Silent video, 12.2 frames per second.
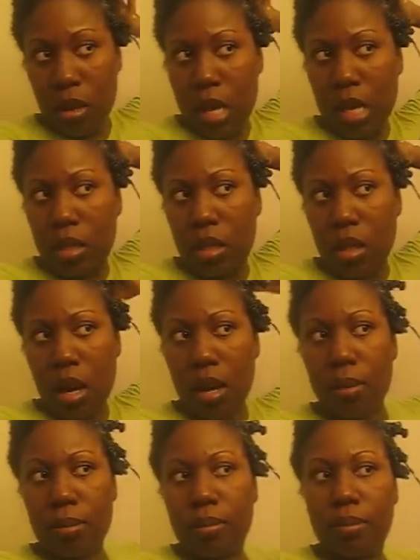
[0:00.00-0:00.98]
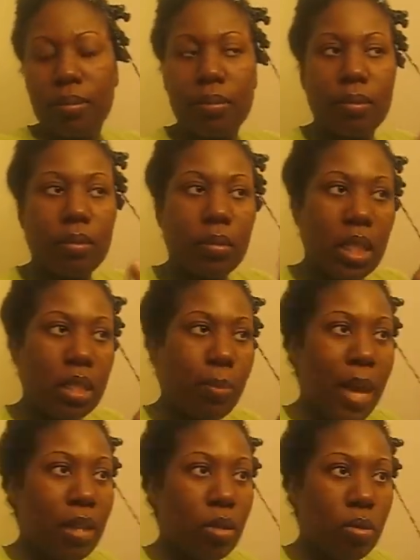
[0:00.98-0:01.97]
And,
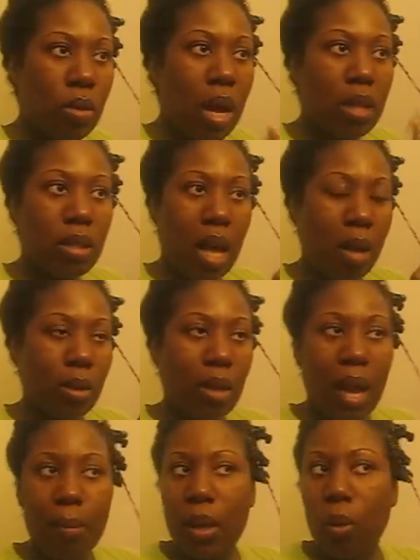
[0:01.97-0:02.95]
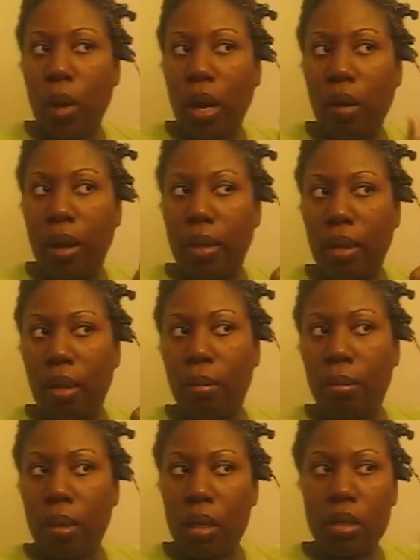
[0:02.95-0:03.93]
these Bantu knots, I will not be wearing
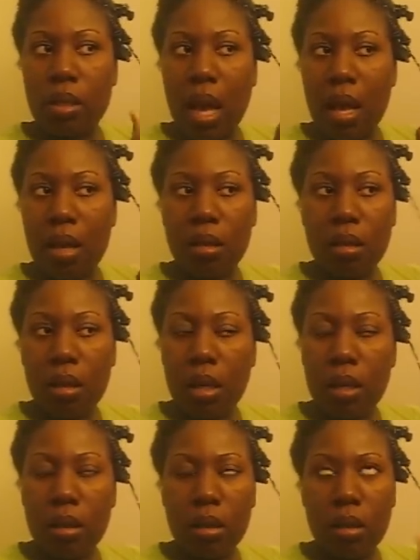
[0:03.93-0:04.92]
them because I'll